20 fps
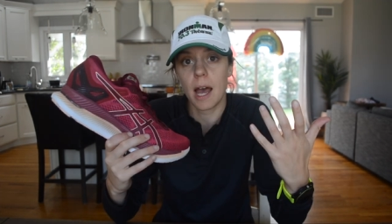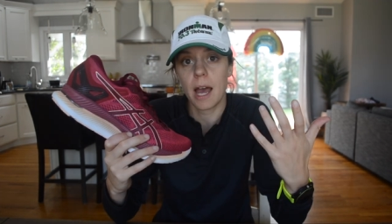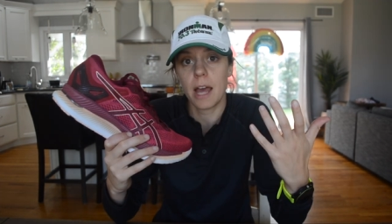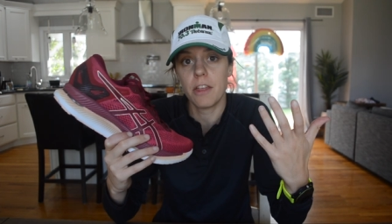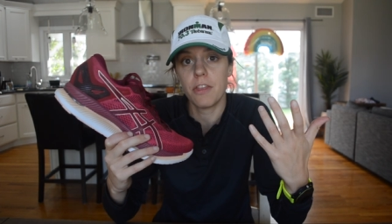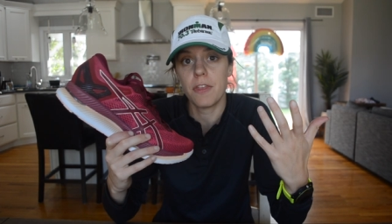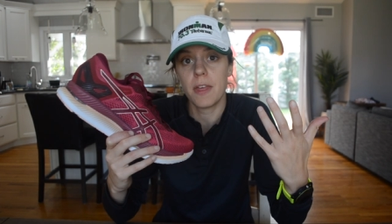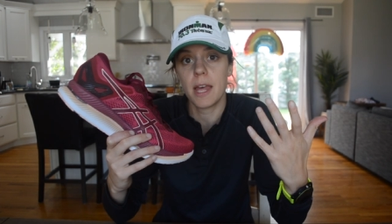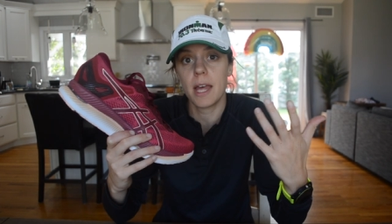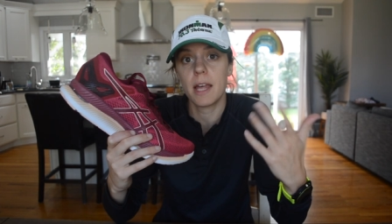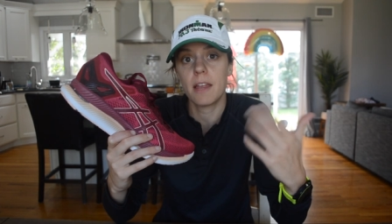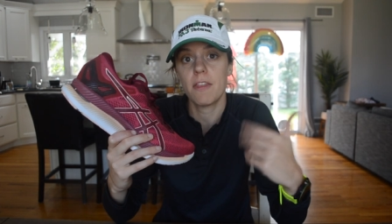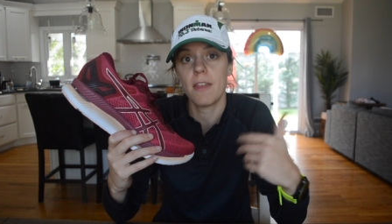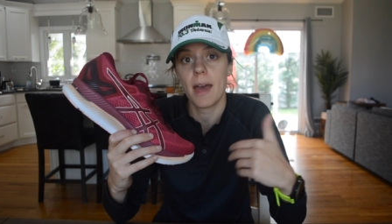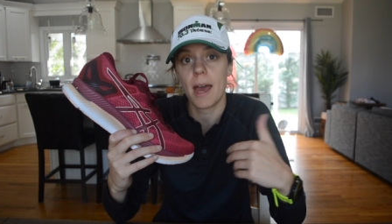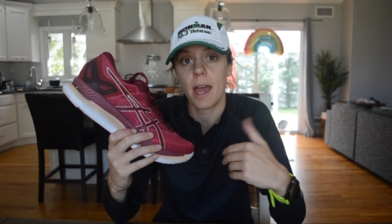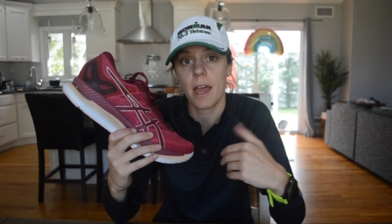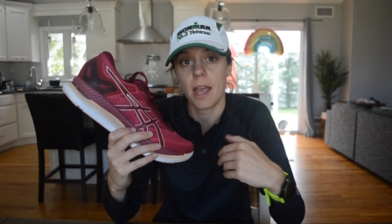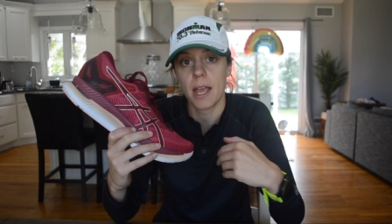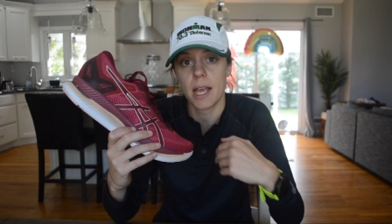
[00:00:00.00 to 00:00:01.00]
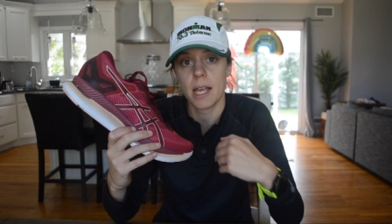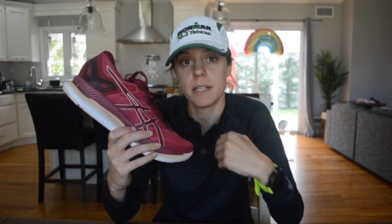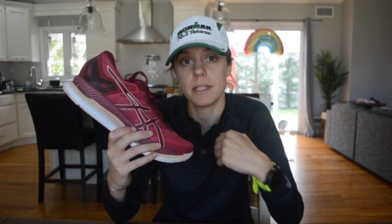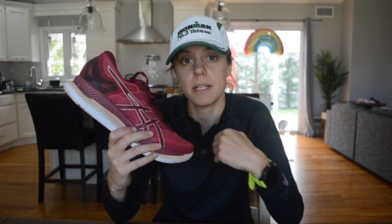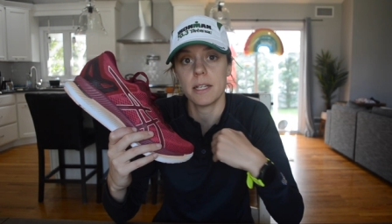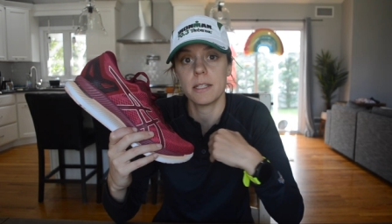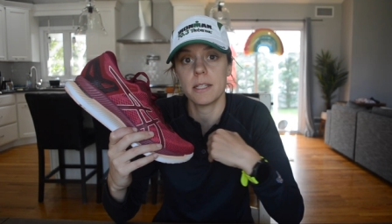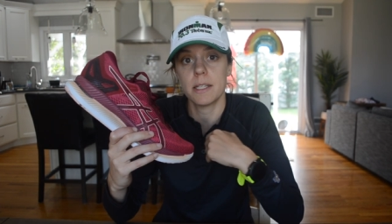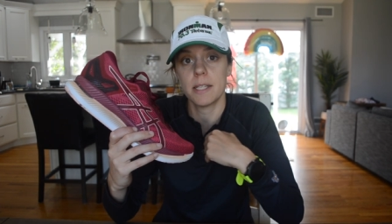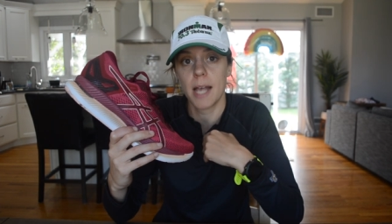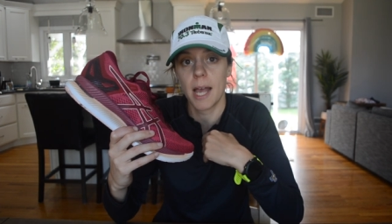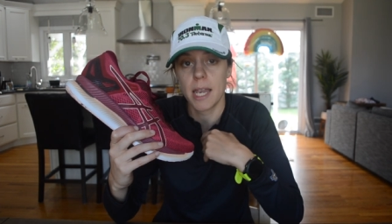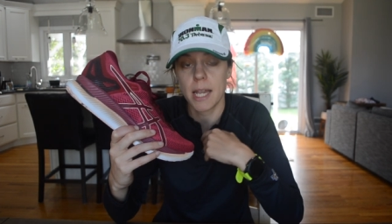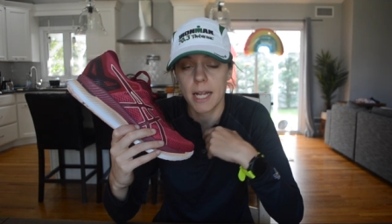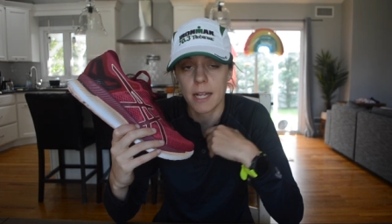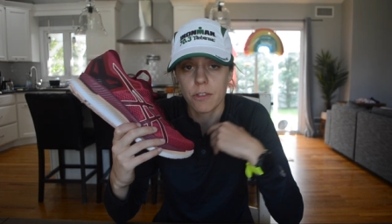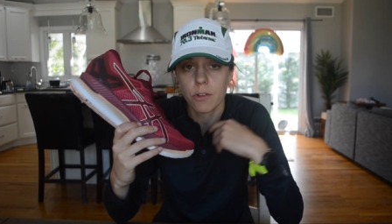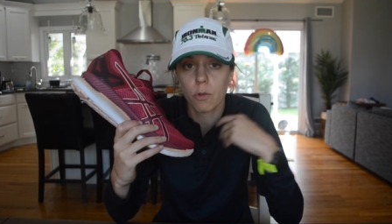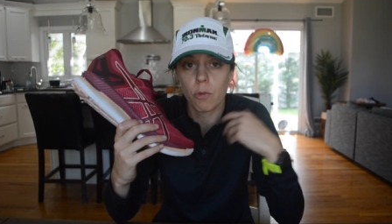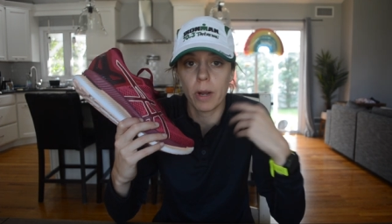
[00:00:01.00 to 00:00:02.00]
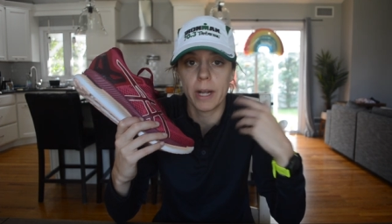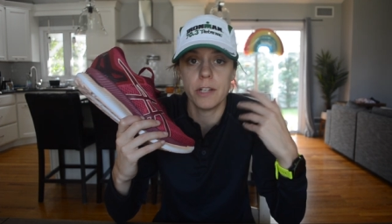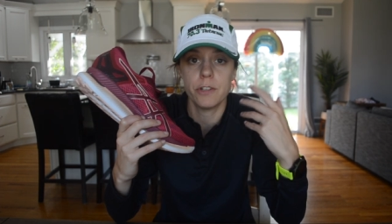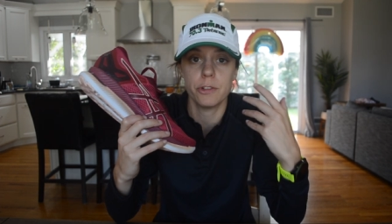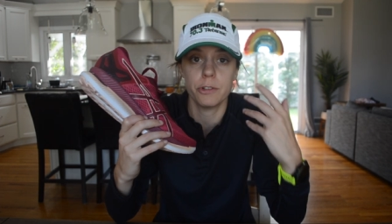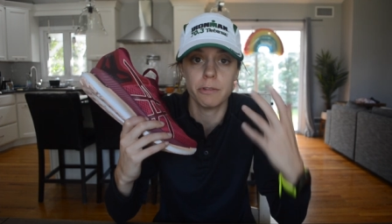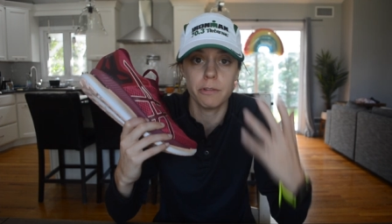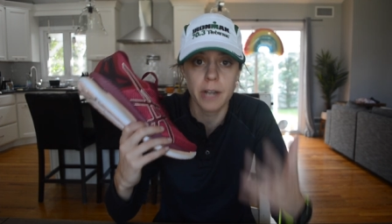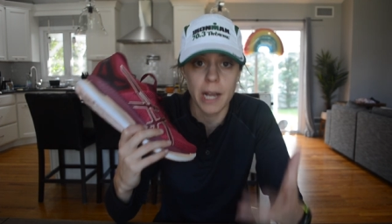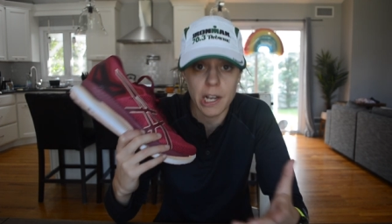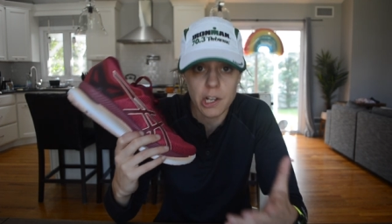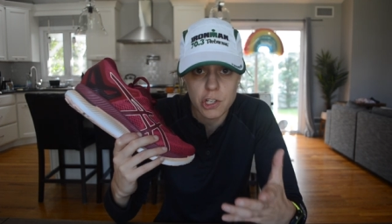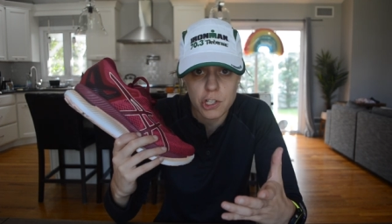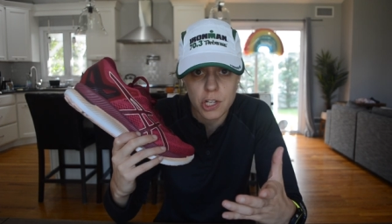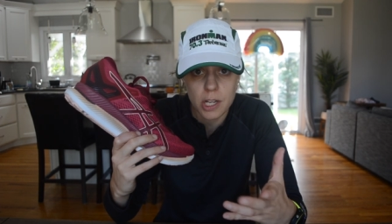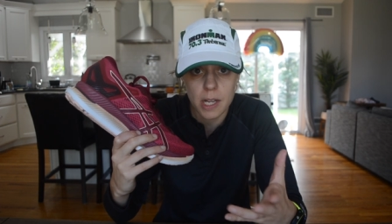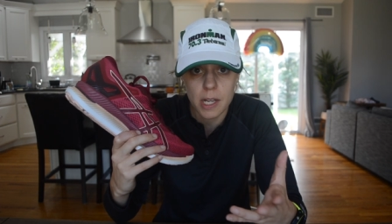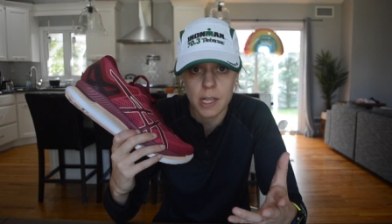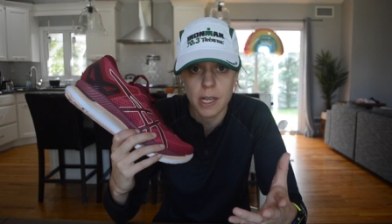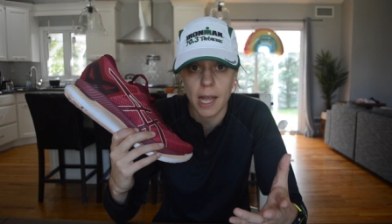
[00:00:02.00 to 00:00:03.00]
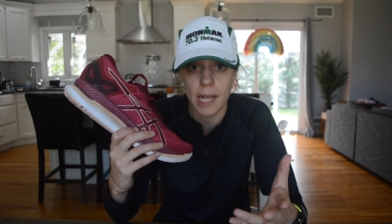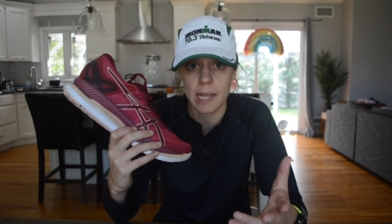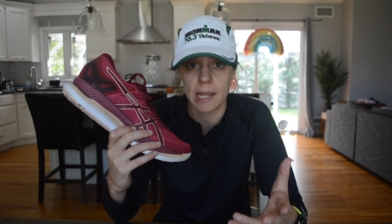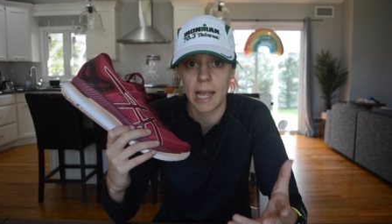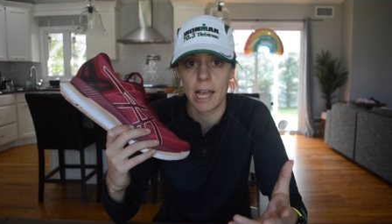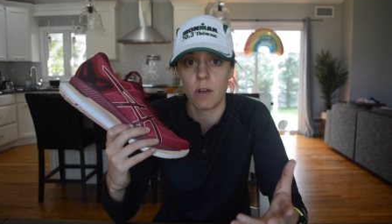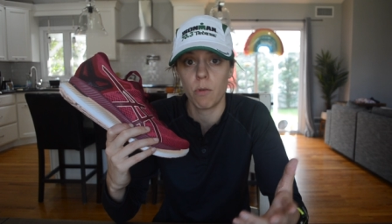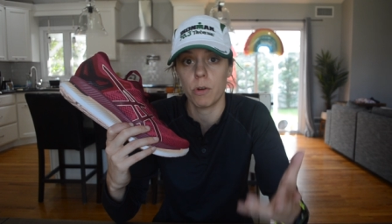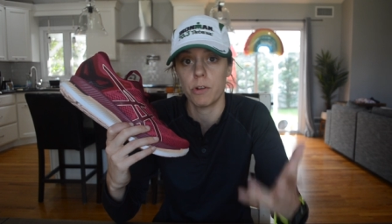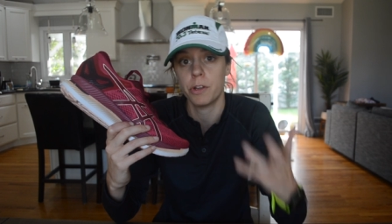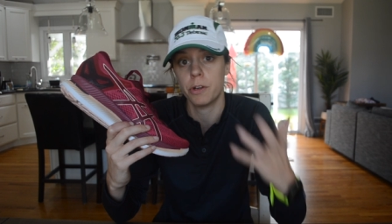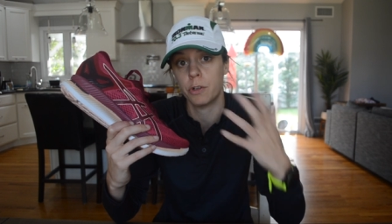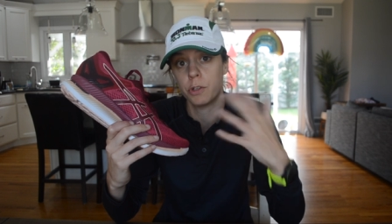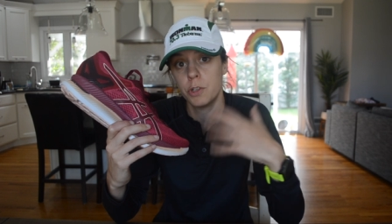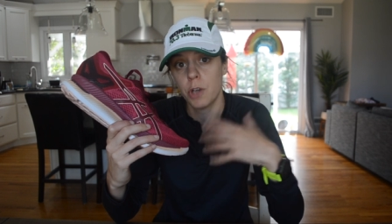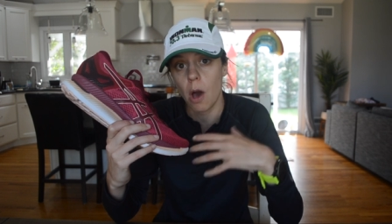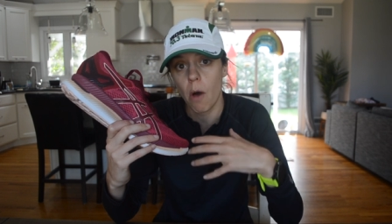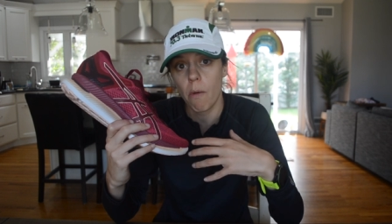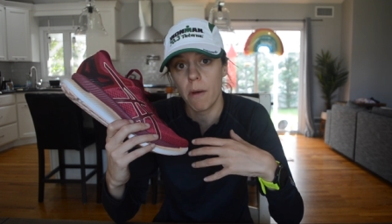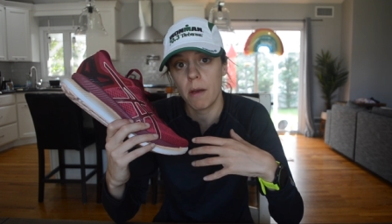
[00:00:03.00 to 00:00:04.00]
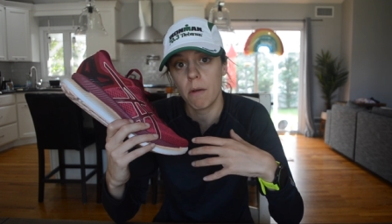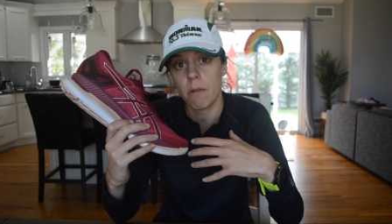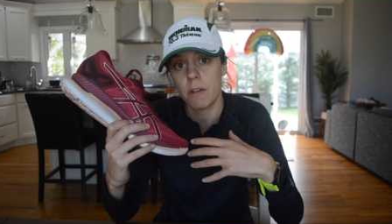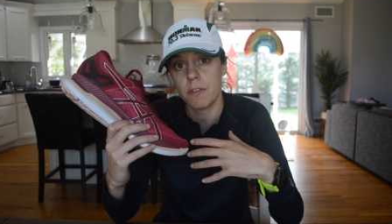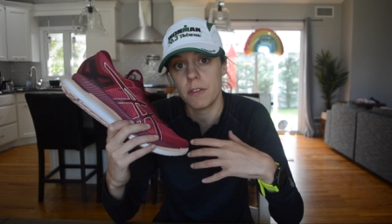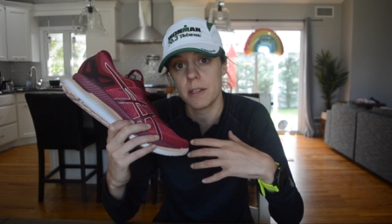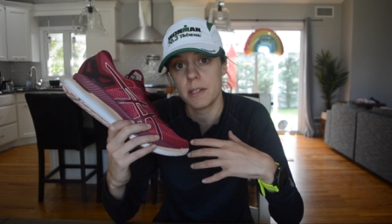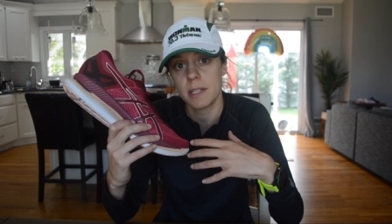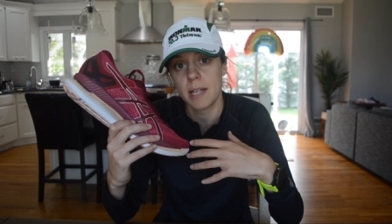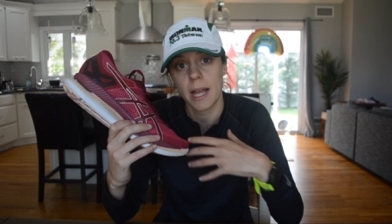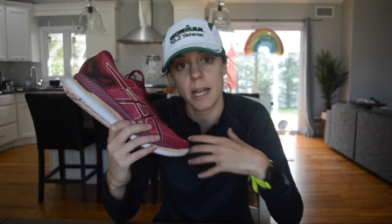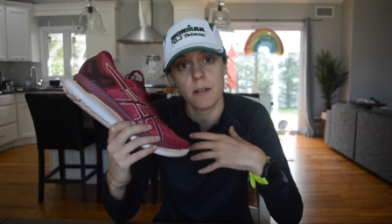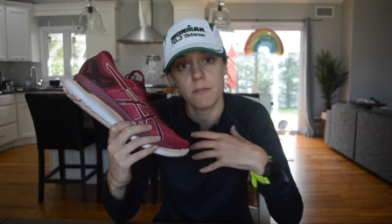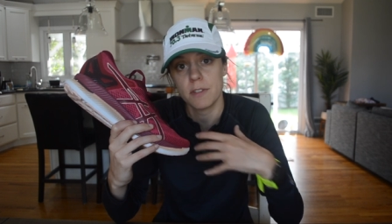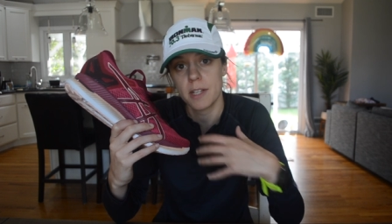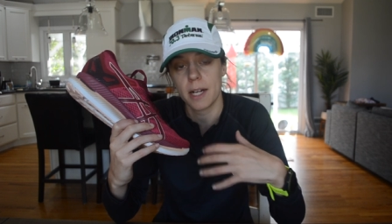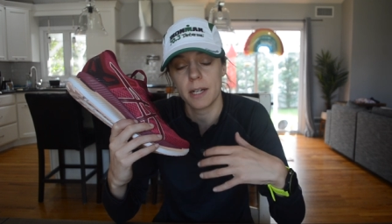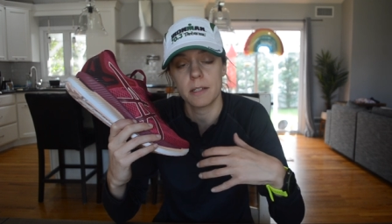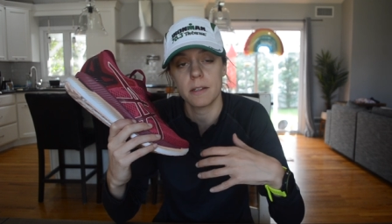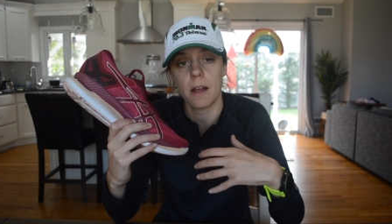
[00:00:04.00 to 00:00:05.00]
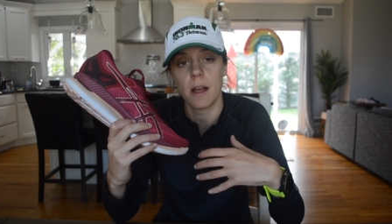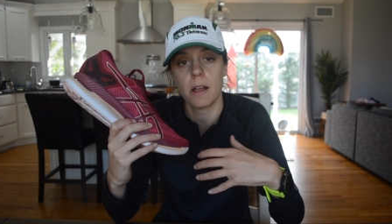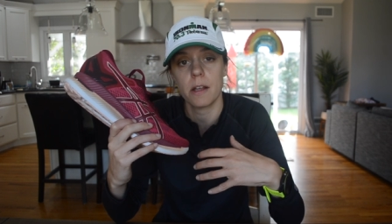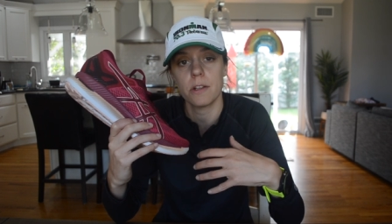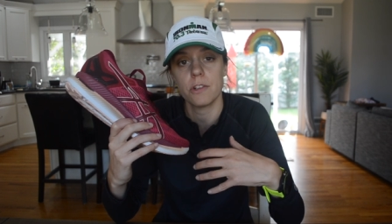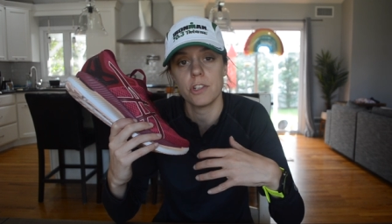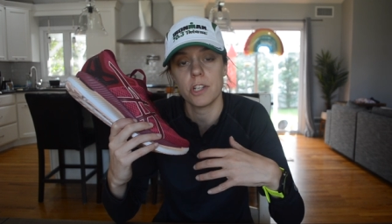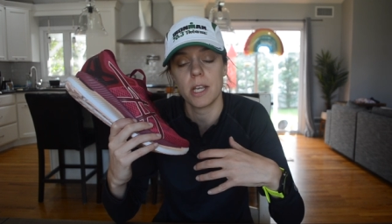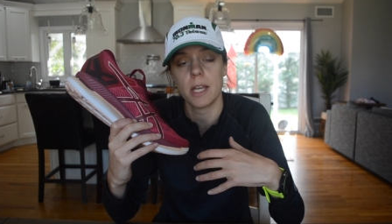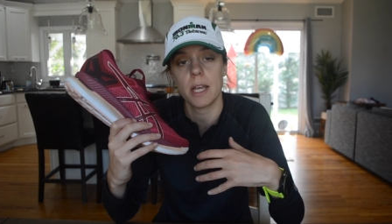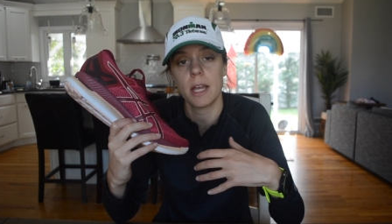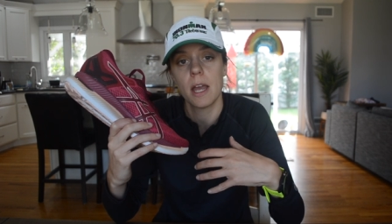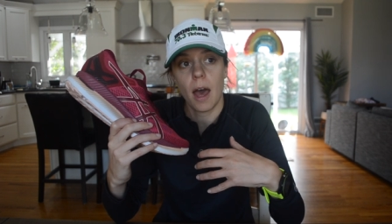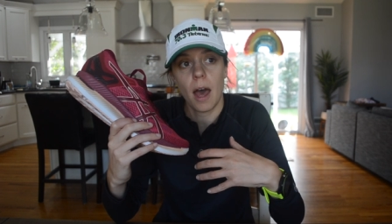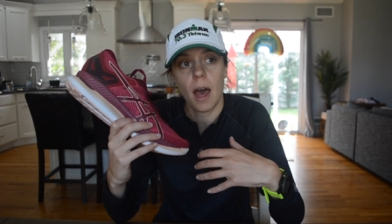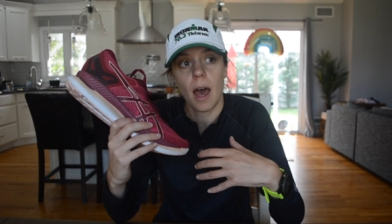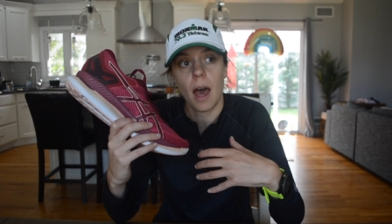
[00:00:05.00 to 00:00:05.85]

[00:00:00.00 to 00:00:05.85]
I think that ASICS is heading in the right direction. I like where they're going with this kind of technology.